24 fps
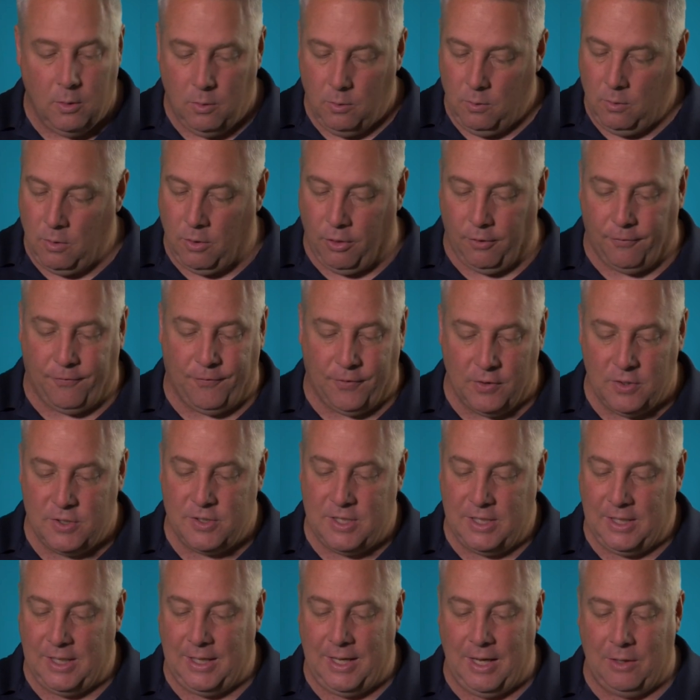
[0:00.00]
the first
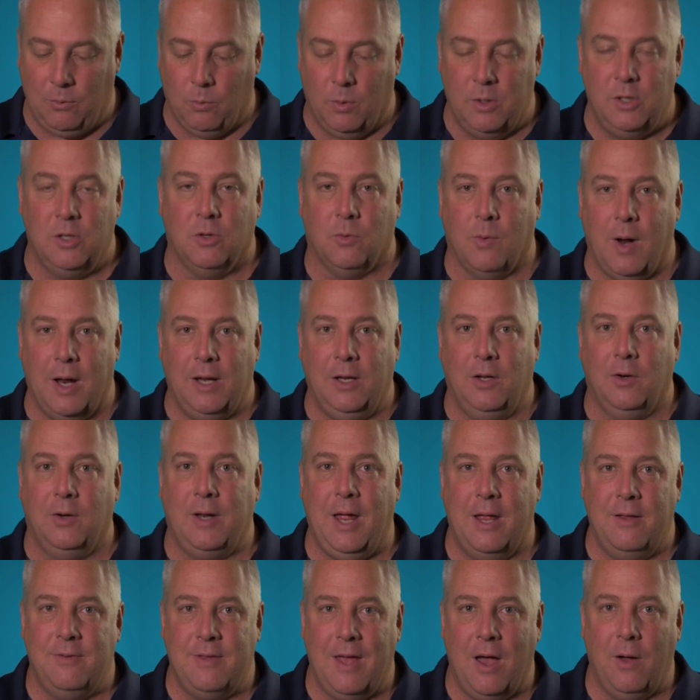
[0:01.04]
thing, again, when you're writing your
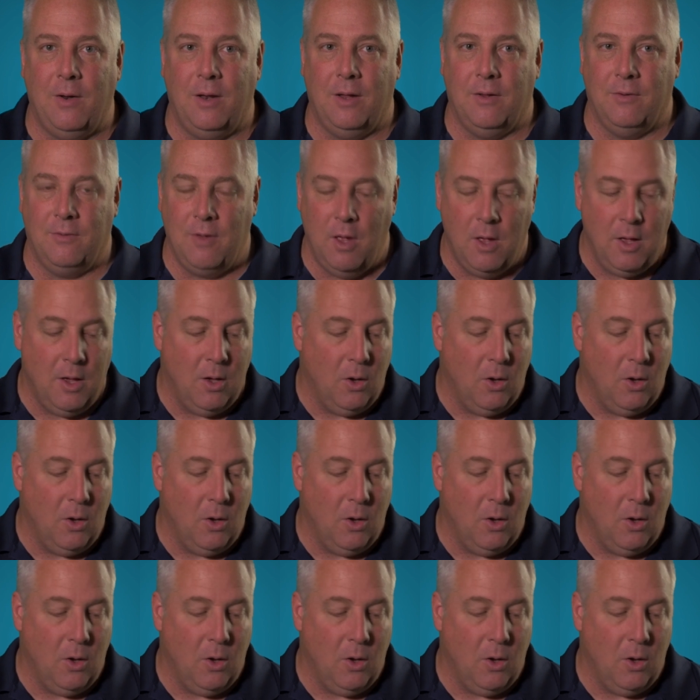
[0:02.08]
case out is